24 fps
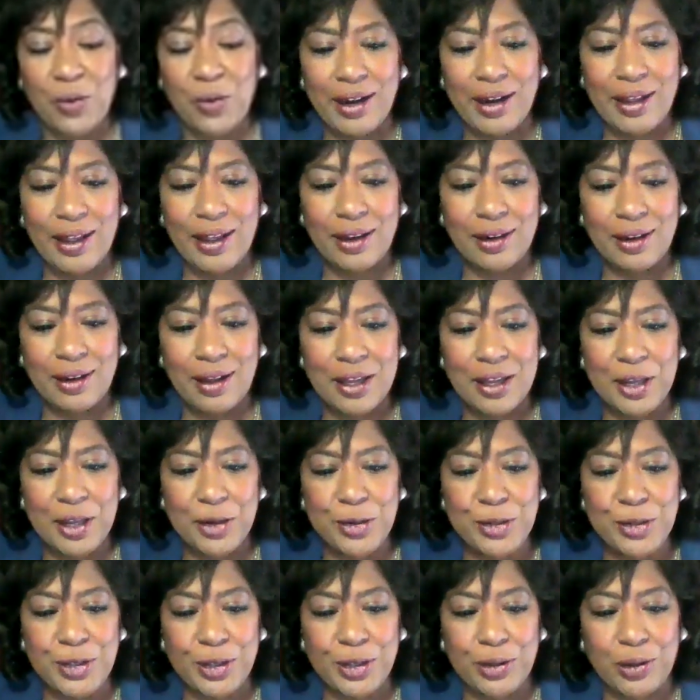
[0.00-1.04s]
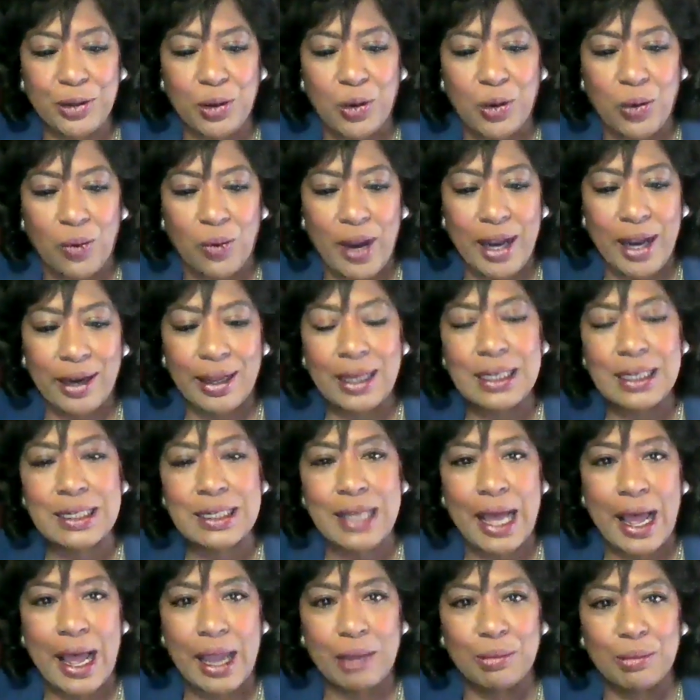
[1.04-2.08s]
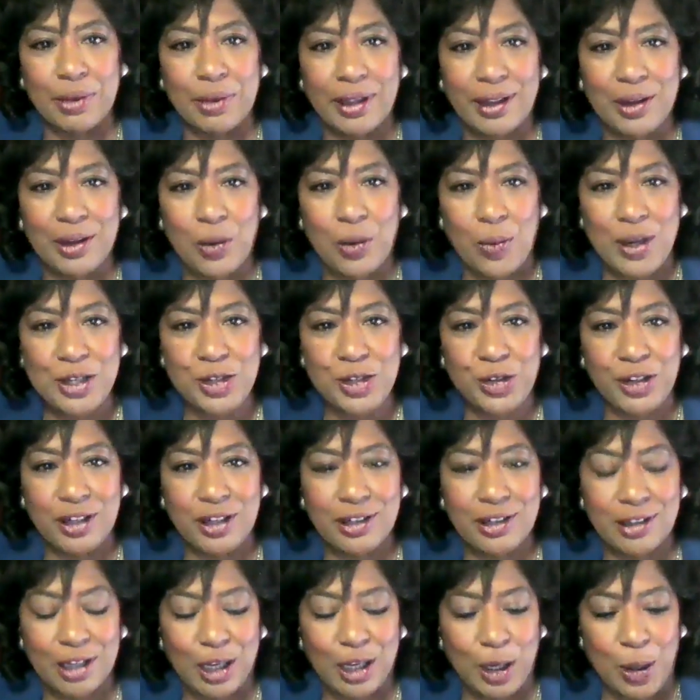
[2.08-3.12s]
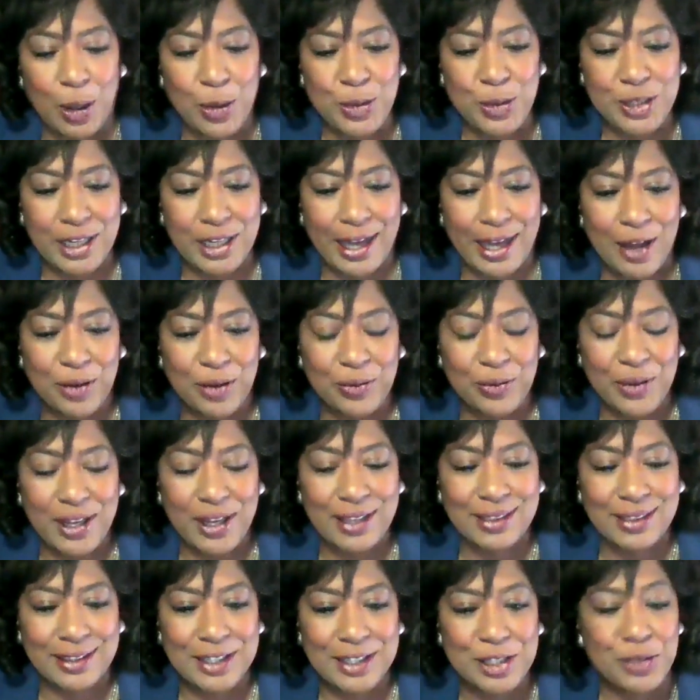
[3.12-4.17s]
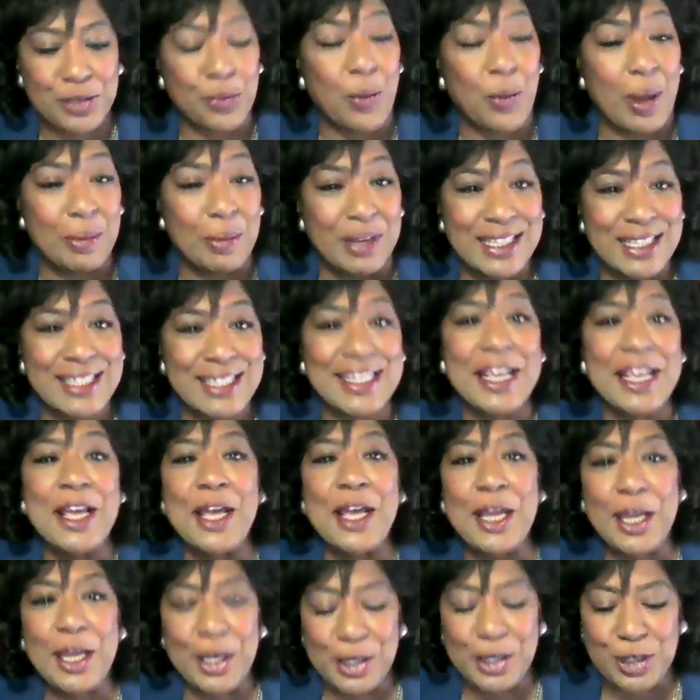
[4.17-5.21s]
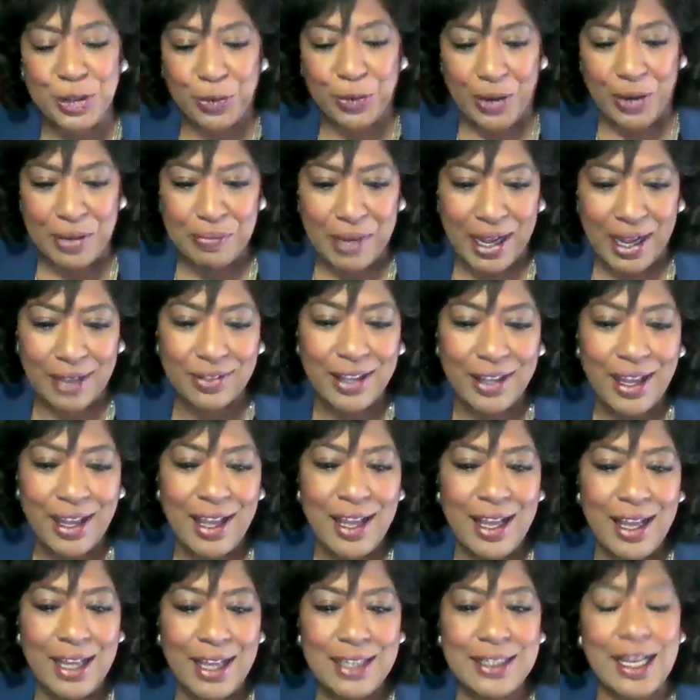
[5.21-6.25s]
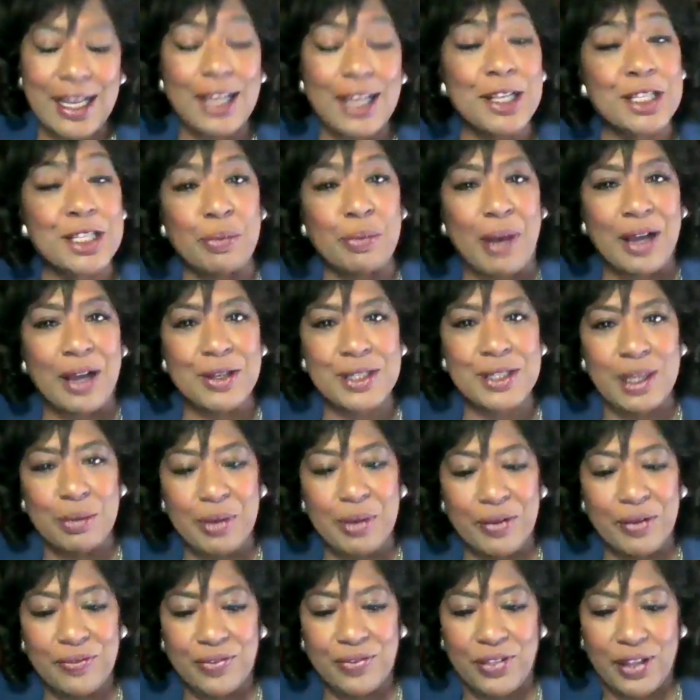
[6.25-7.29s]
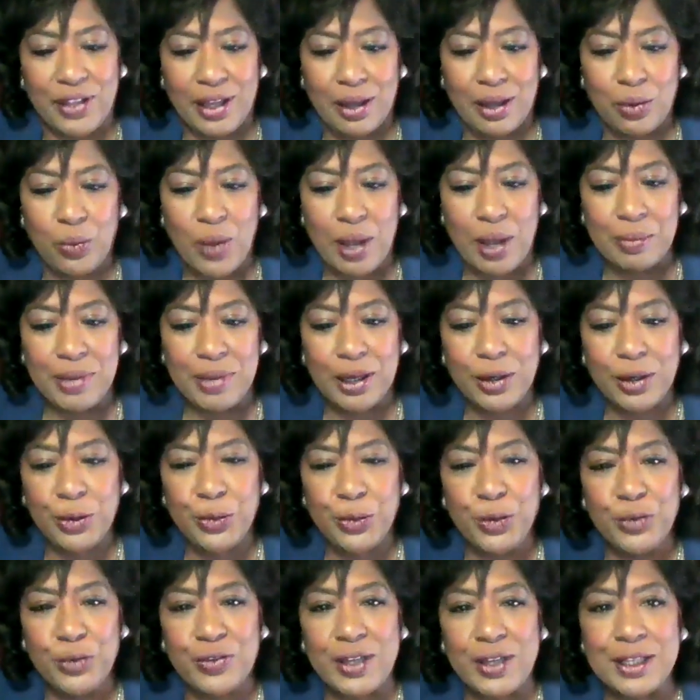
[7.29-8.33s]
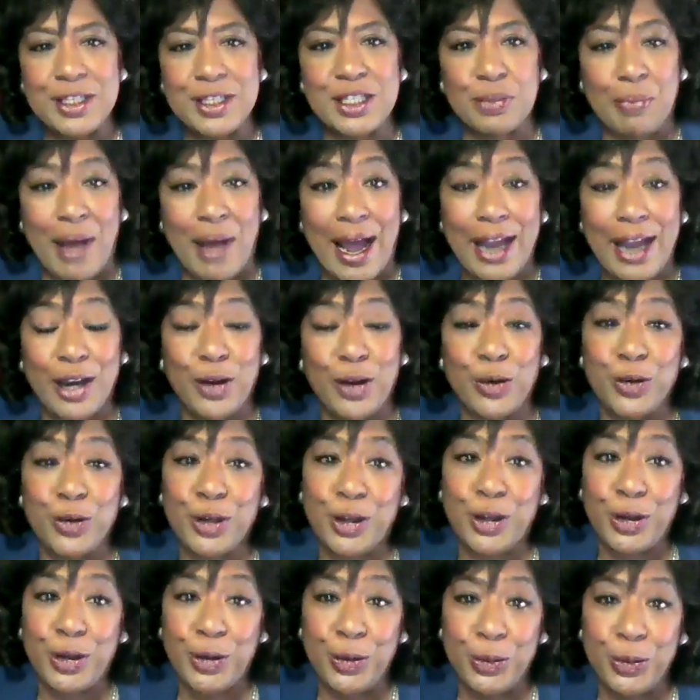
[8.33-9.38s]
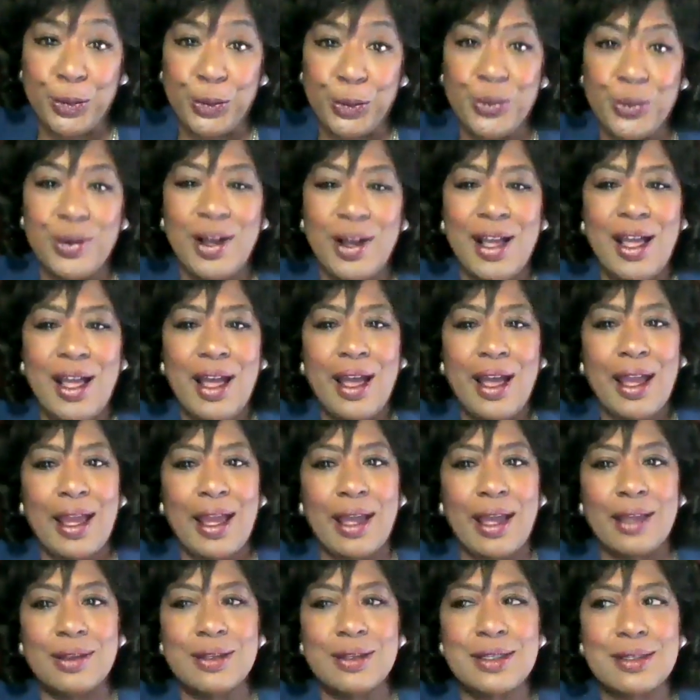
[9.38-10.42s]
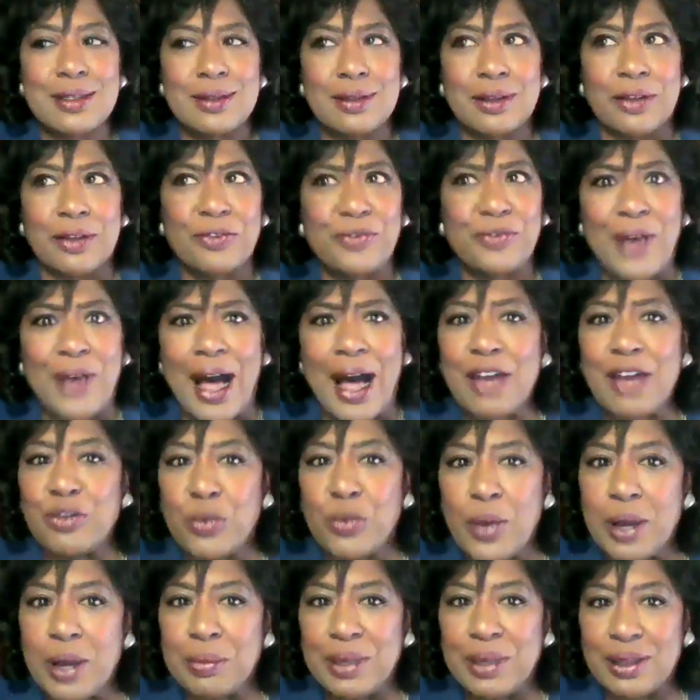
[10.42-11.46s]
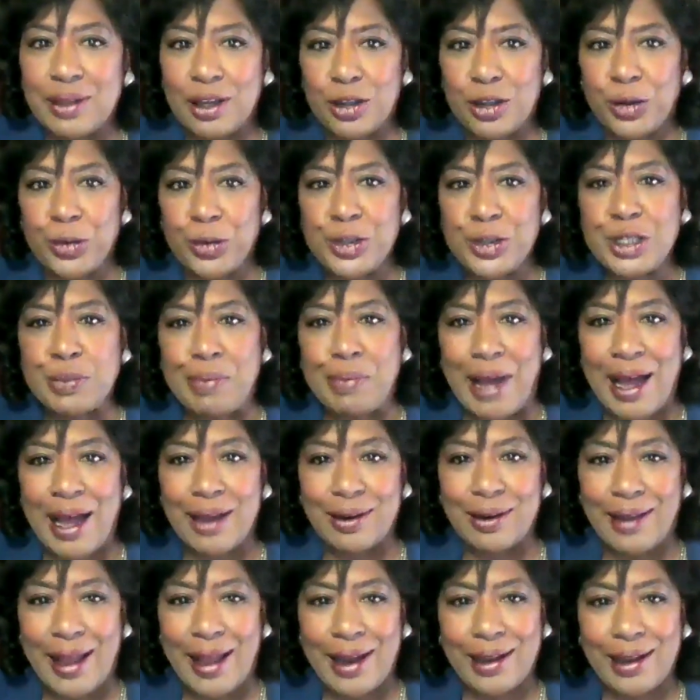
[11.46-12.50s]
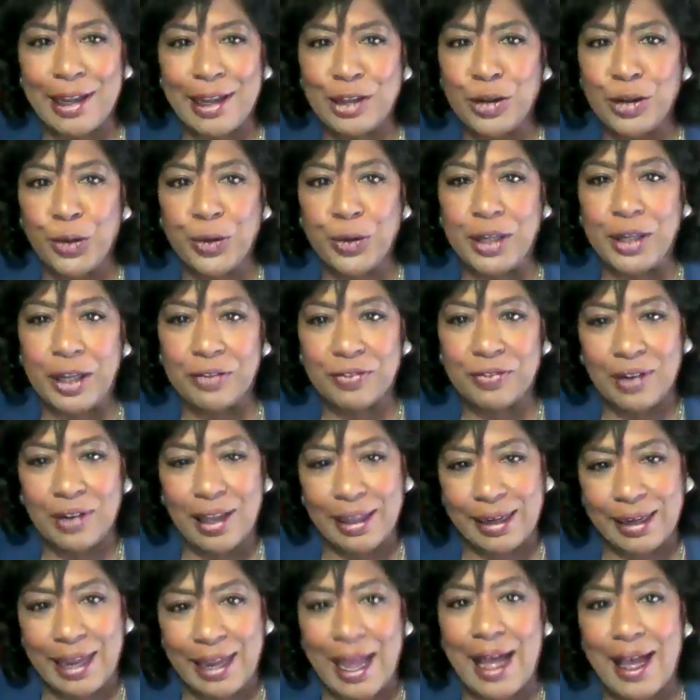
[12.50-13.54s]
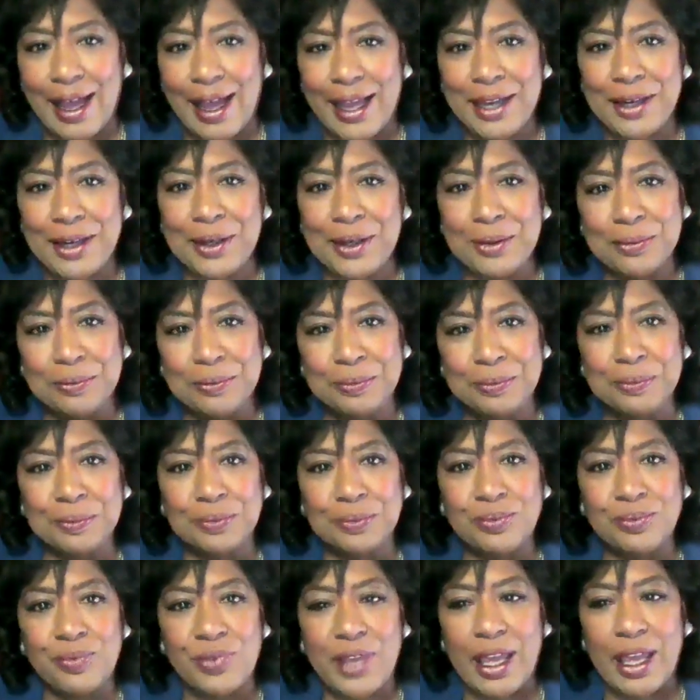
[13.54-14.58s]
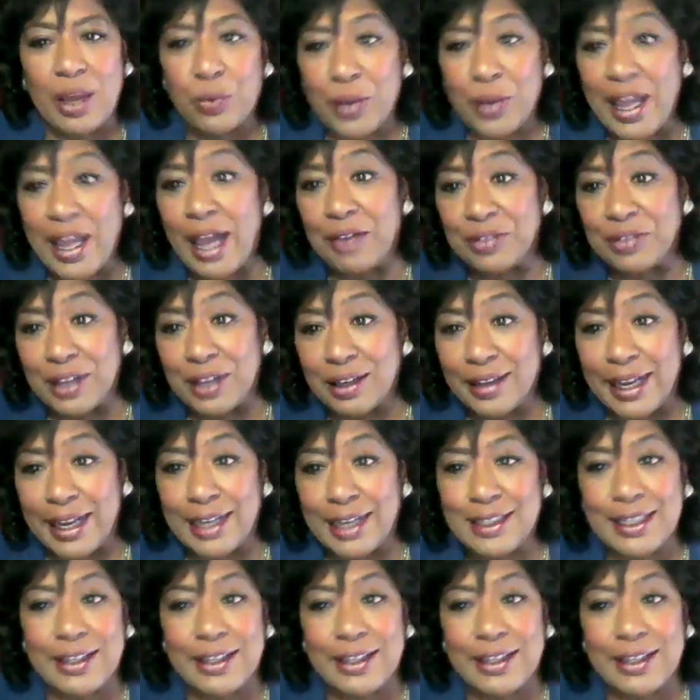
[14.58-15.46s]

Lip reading: and here's a great and timely question to close it out with. It's Women's History Month. Tell us about some of the women who've inspired you and the 5 women that you're spotlighting in your gift guide. And we have the link to